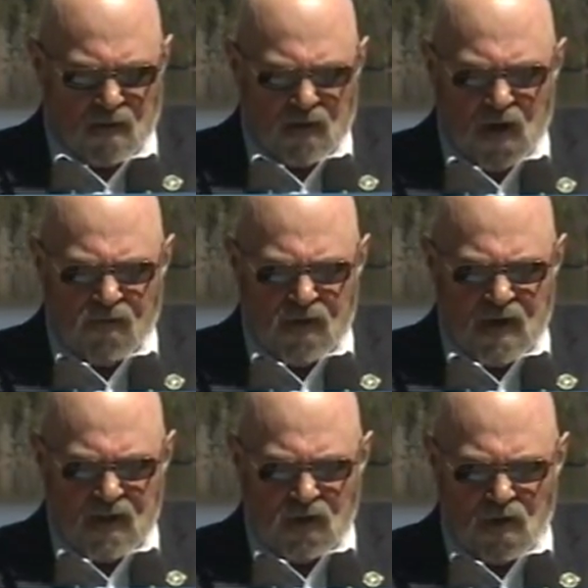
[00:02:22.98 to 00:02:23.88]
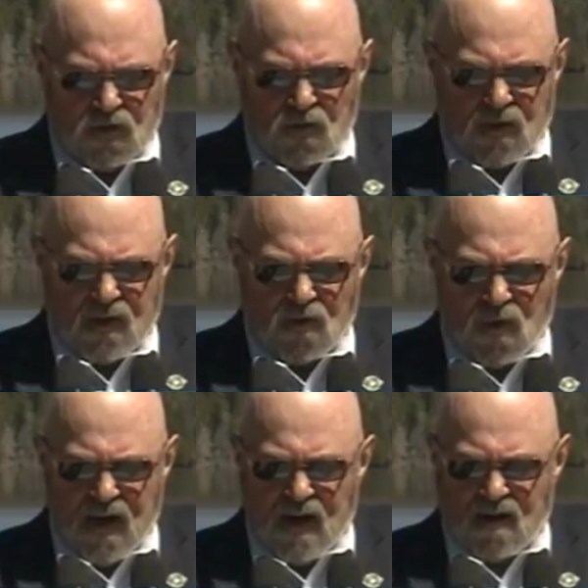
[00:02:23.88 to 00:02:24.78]
The governor has also led the
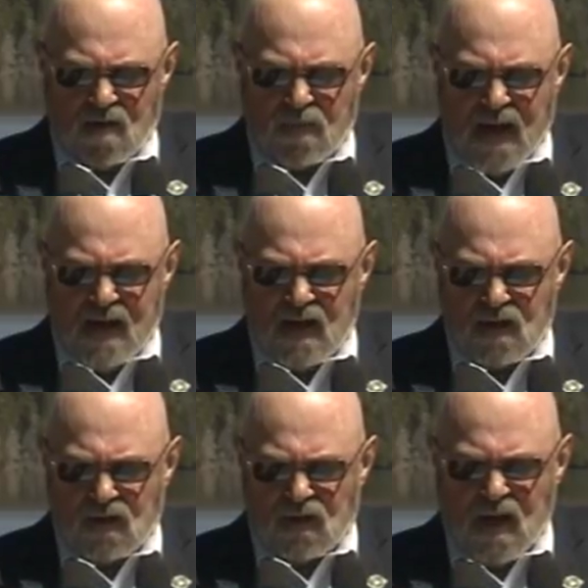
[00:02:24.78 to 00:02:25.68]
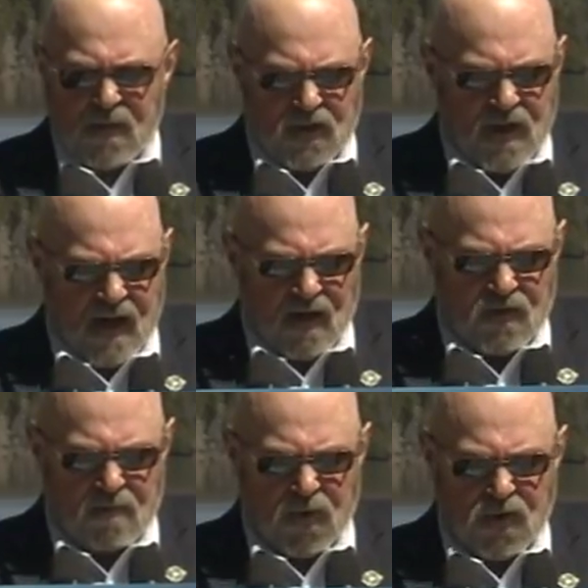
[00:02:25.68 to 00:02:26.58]
way in combating climate change
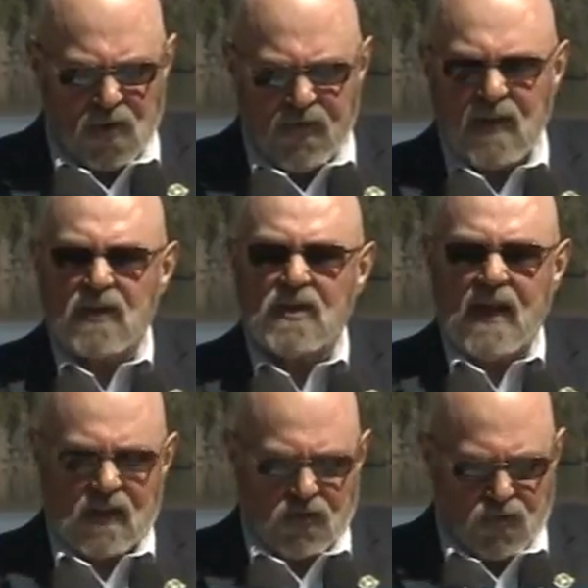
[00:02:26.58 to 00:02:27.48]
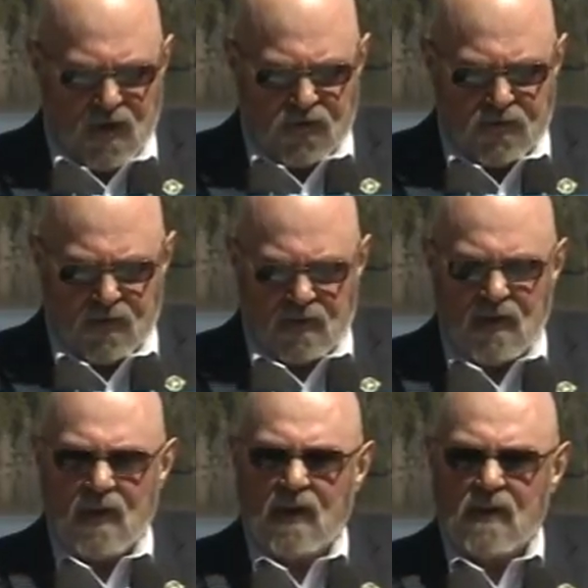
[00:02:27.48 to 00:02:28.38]
and preserving the state's treasured
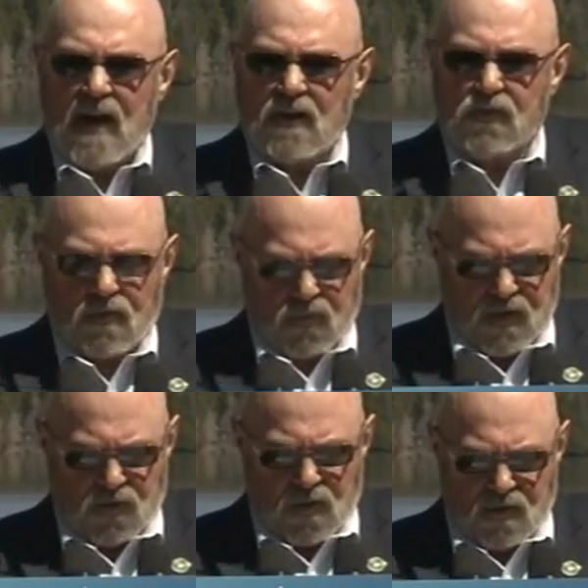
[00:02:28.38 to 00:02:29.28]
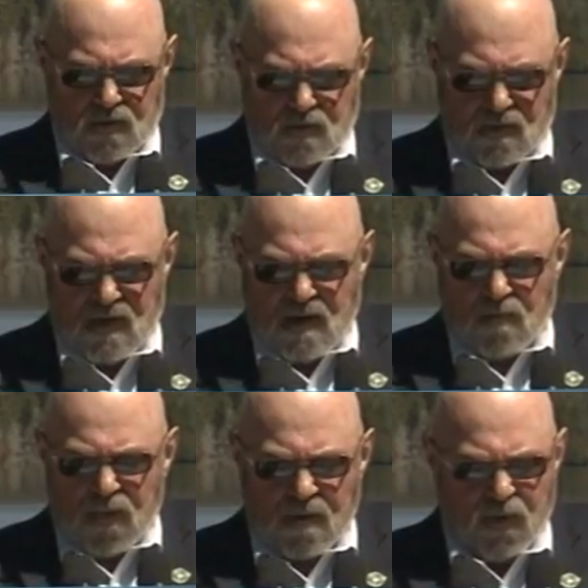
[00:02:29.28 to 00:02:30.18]
natural resources
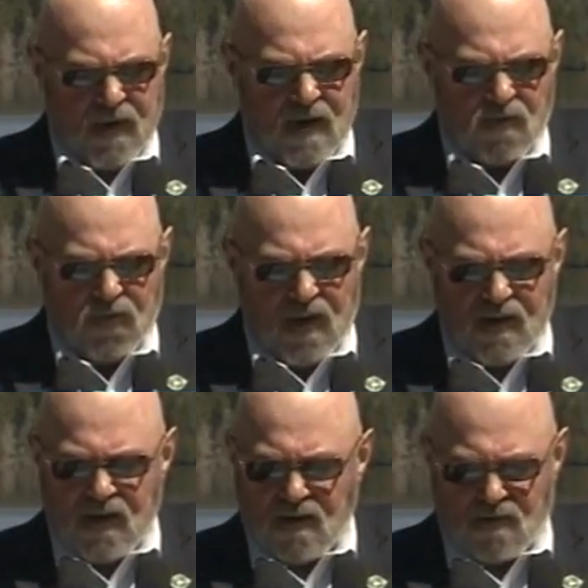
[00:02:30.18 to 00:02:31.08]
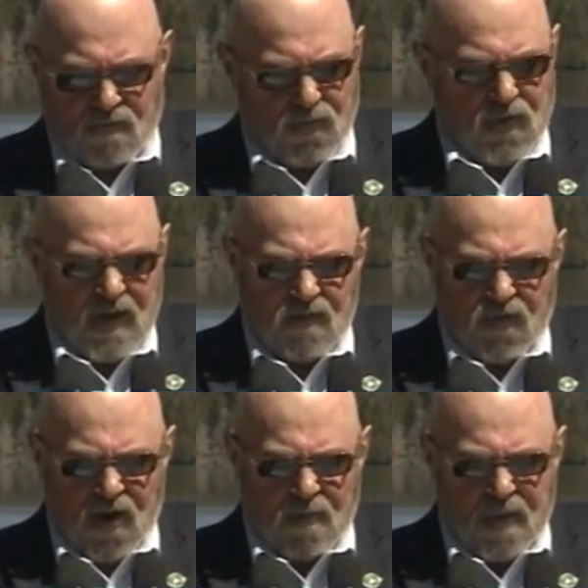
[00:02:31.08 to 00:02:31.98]
by bringing funding for the
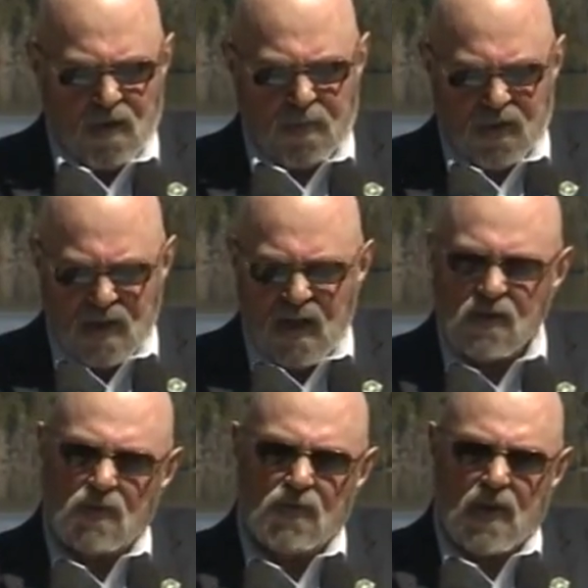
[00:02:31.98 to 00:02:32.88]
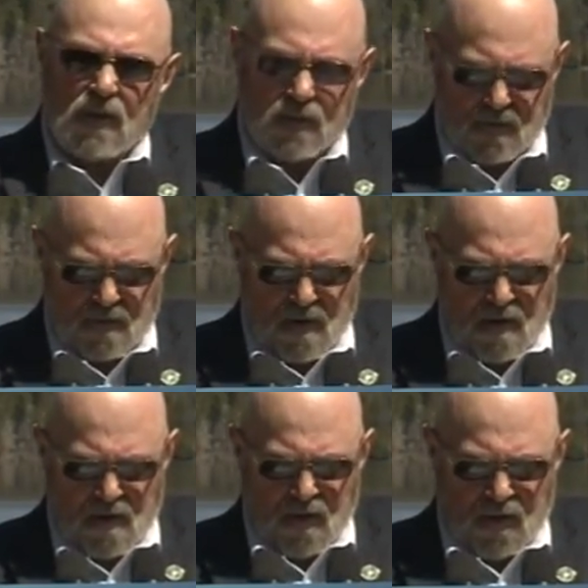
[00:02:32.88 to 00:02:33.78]
Environmental Protection Fund
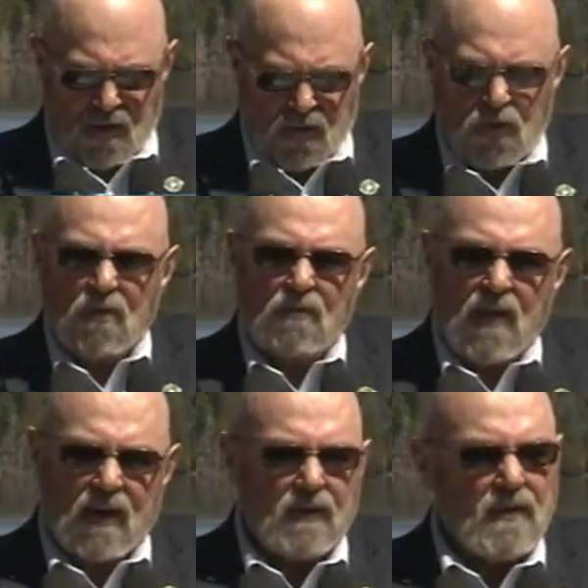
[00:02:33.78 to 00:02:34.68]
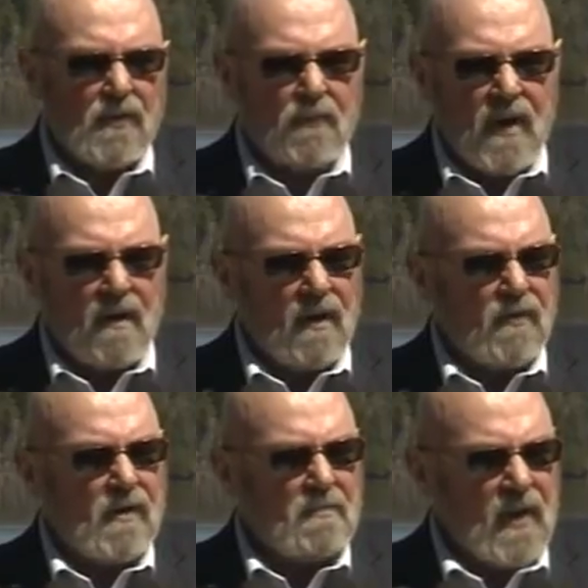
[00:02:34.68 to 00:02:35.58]
to a record
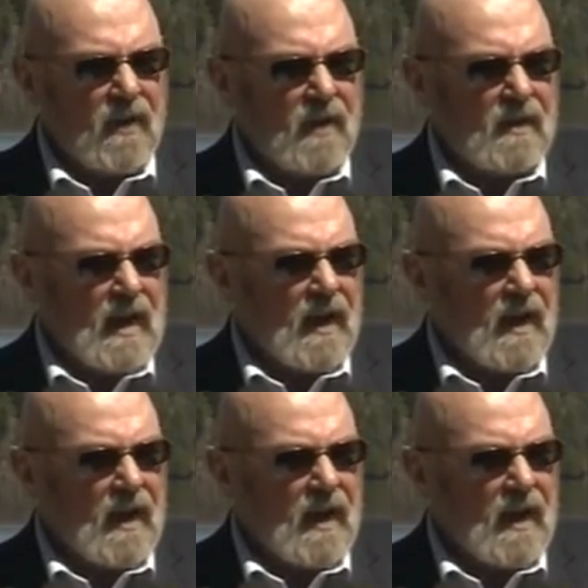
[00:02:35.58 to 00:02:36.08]
$300 million.